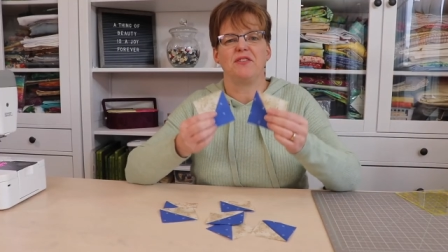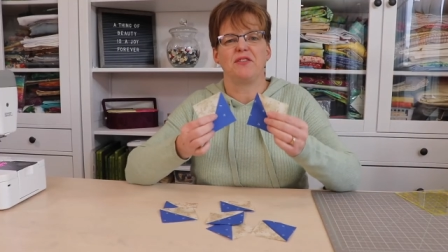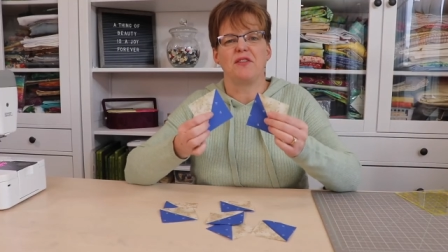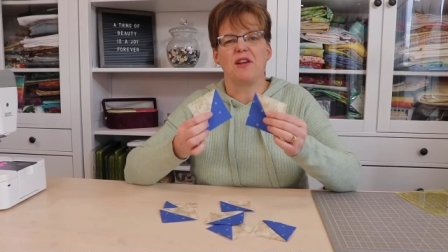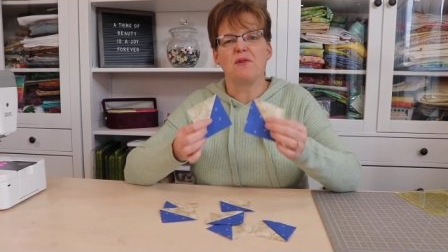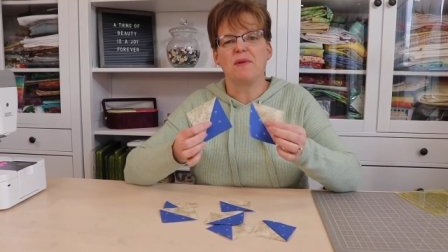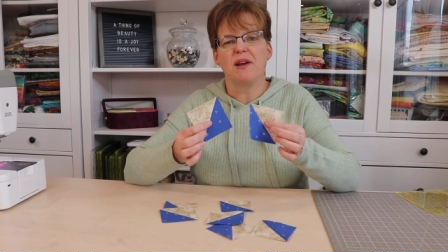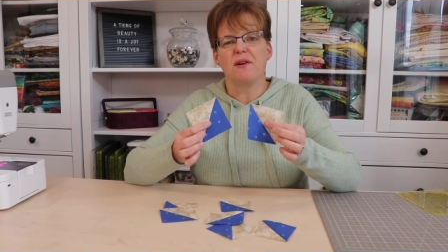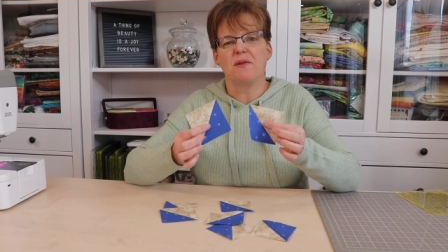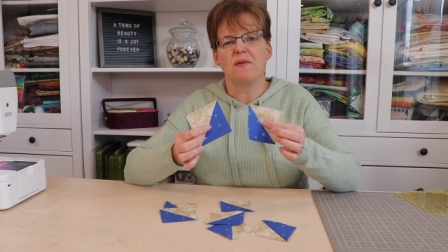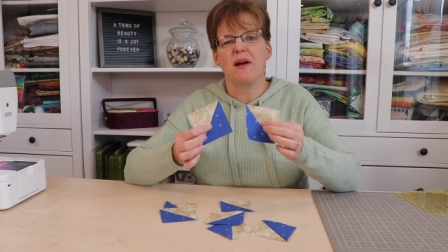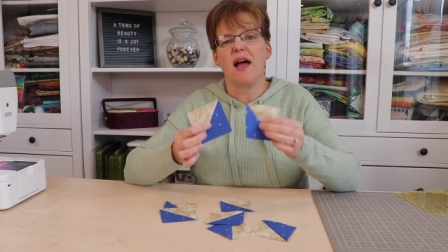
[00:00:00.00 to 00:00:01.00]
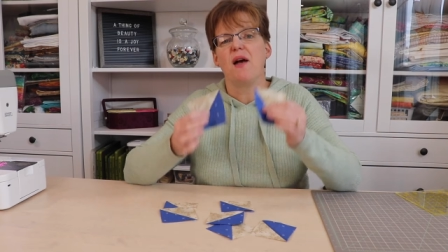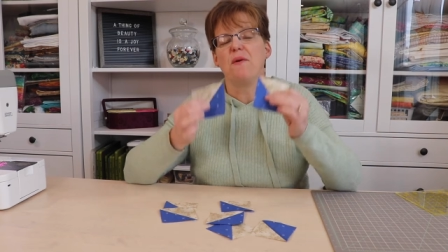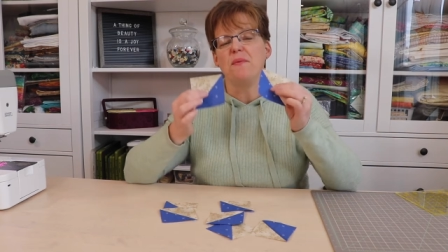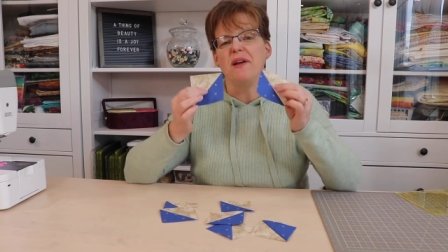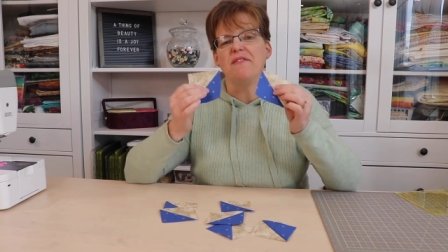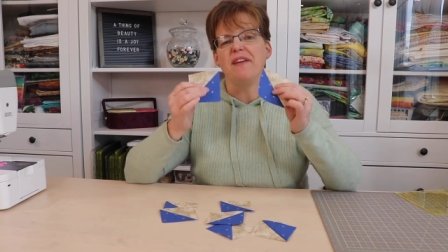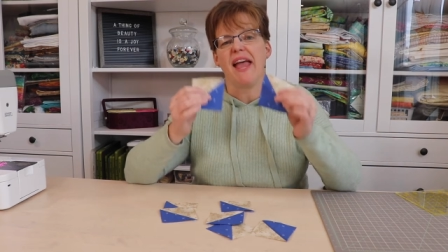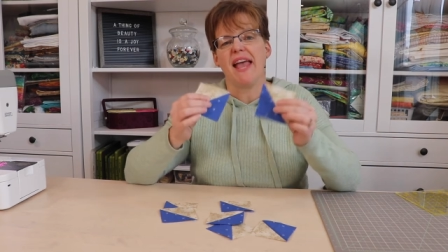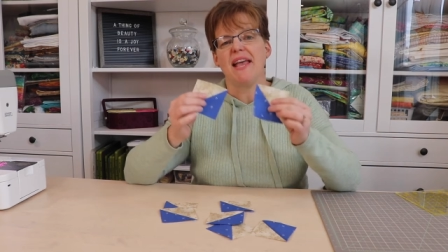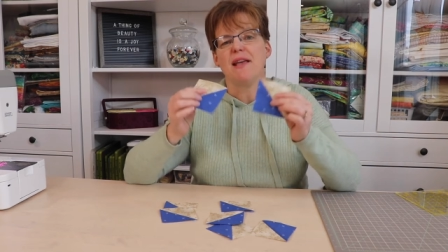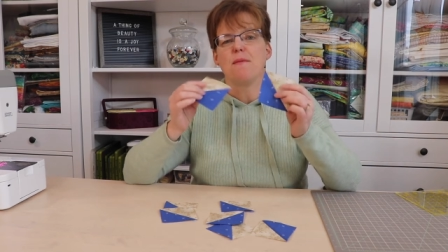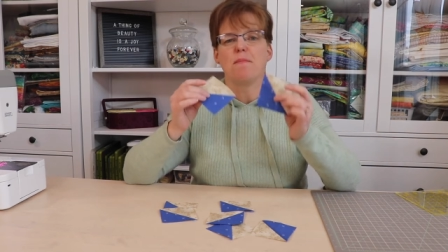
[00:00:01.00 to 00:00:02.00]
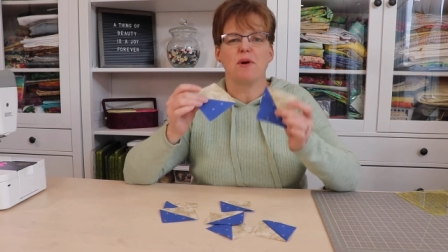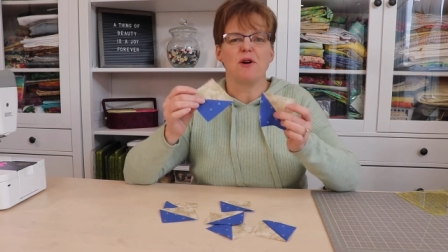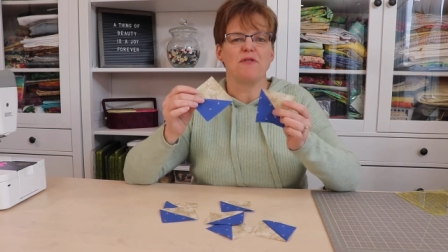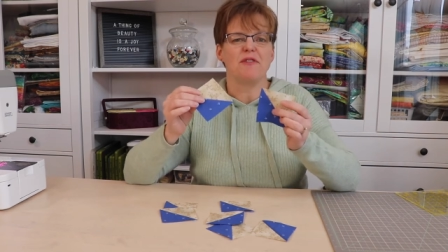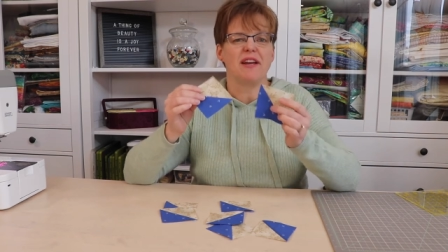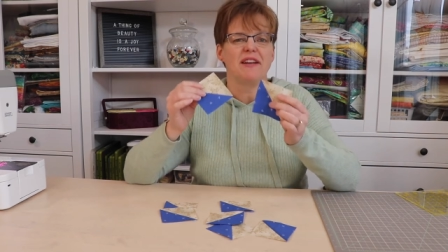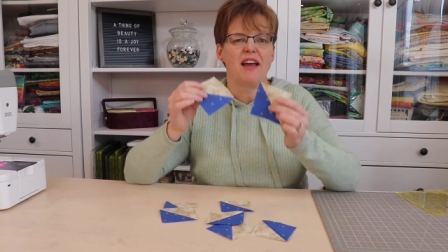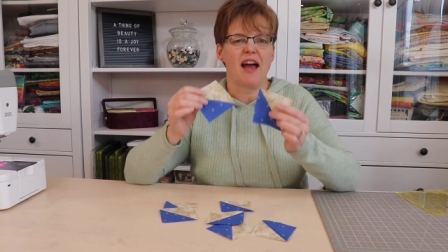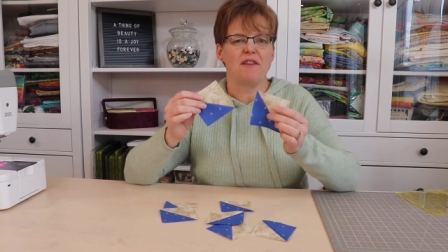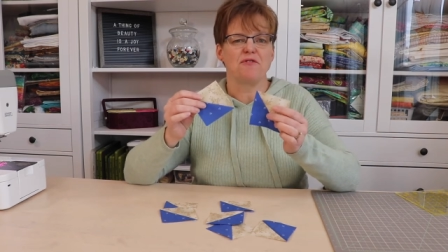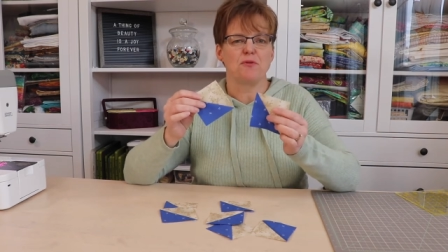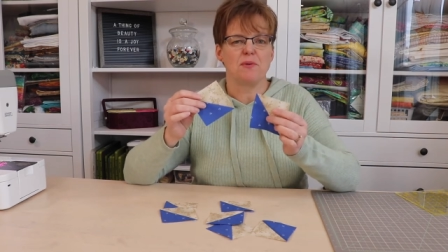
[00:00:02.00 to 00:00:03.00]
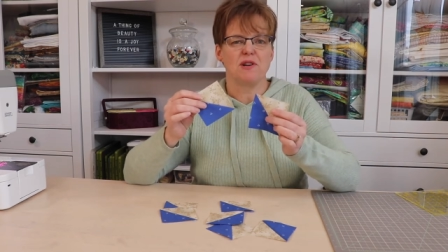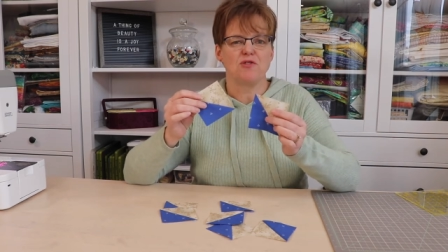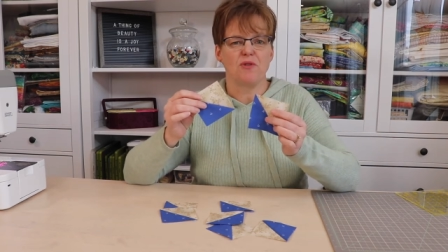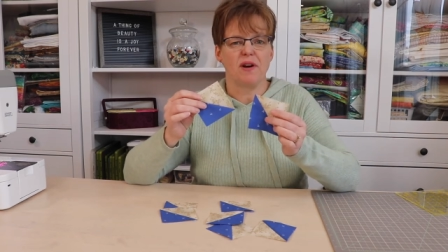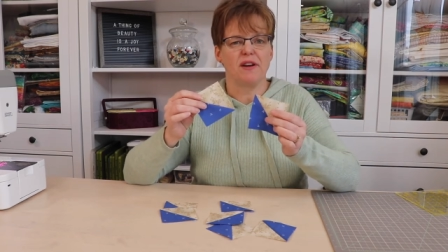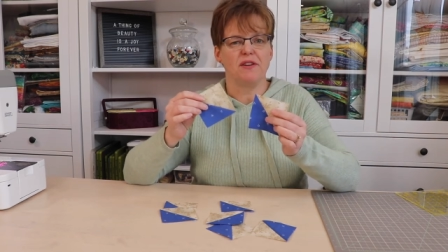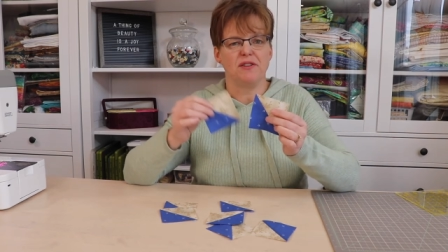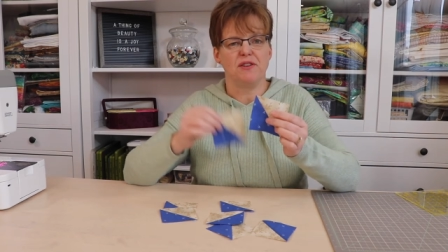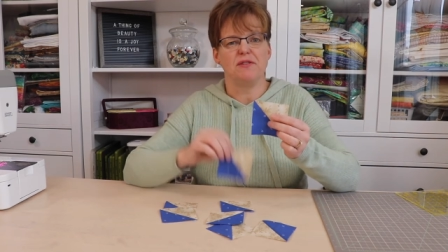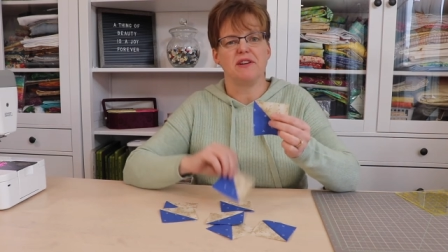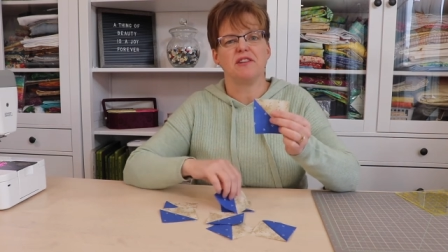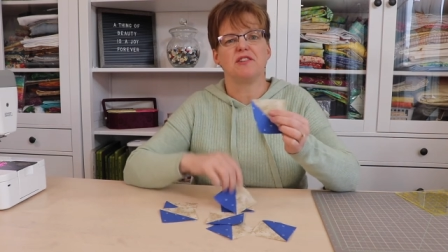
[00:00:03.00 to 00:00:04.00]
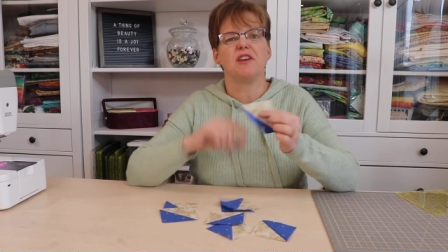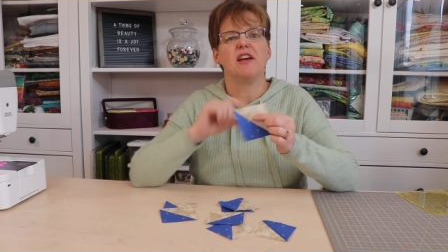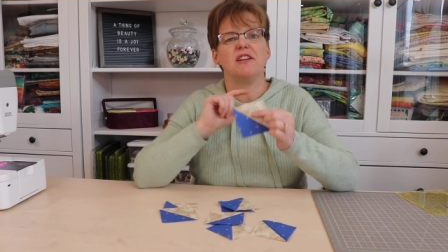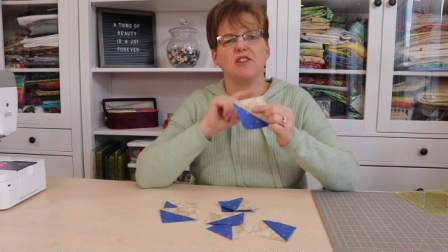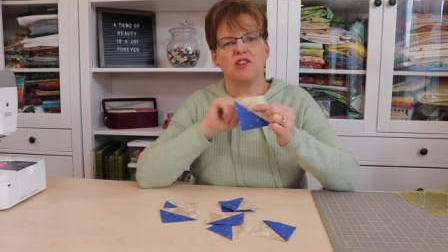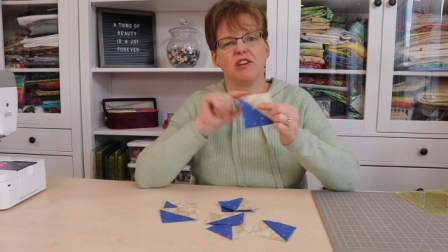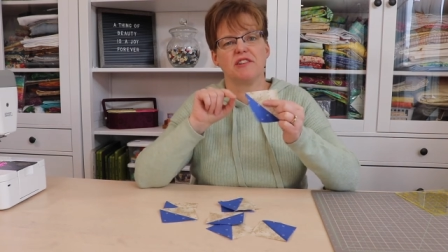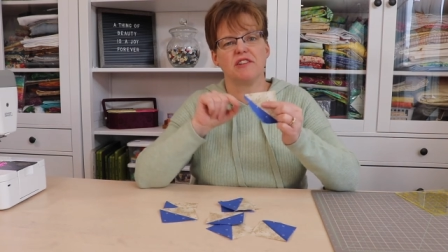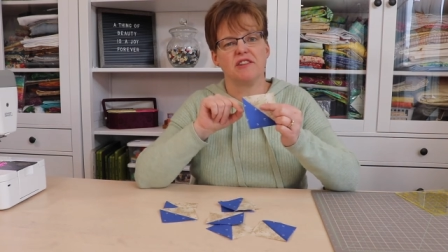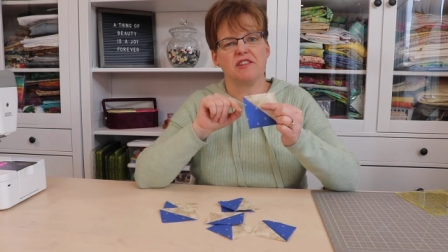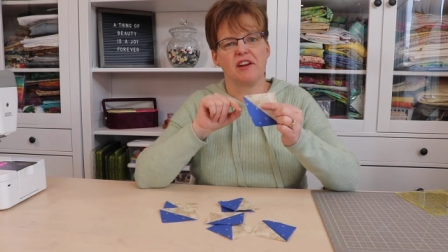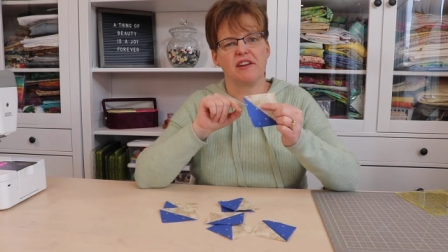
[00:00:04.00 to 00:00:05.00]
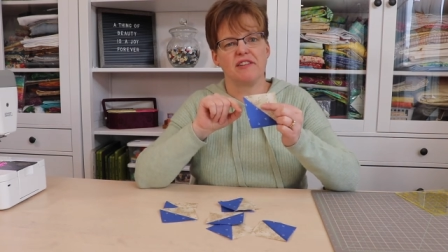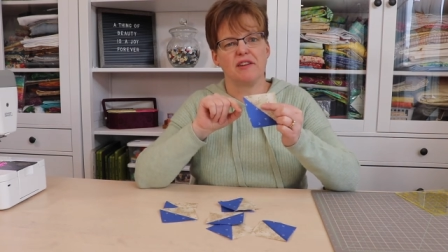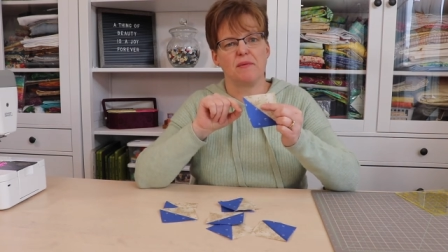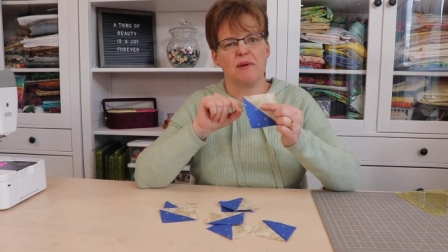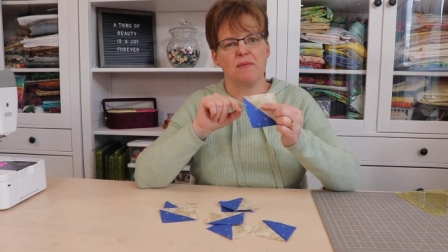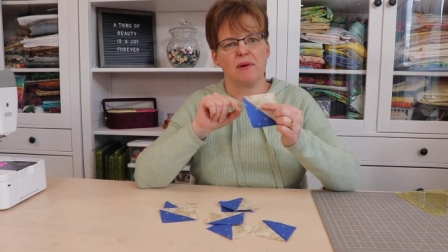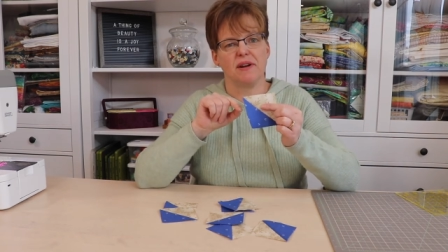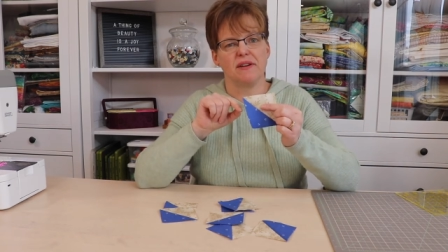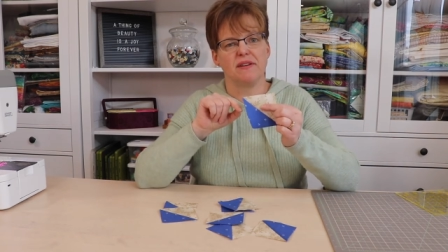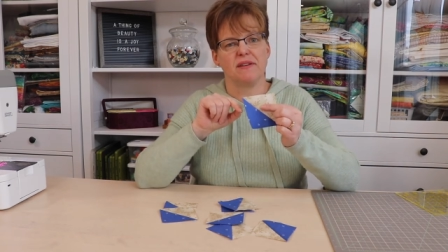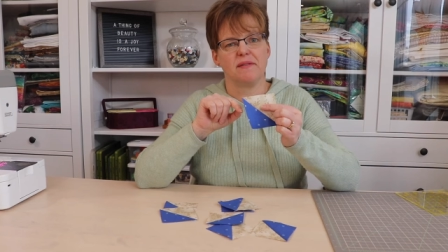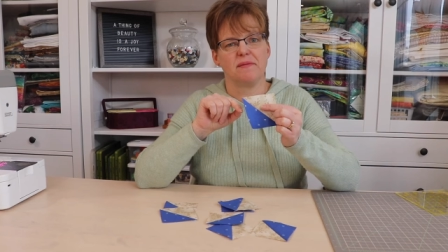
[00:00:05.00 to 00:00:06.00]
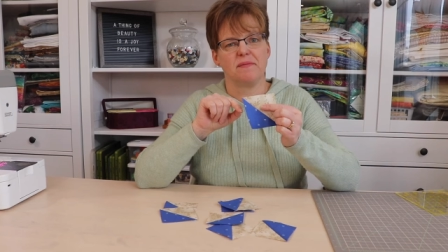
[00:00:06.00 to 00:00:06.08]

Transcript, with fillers: So there we go. We have eight perfect half square triangle units, just the size that we want.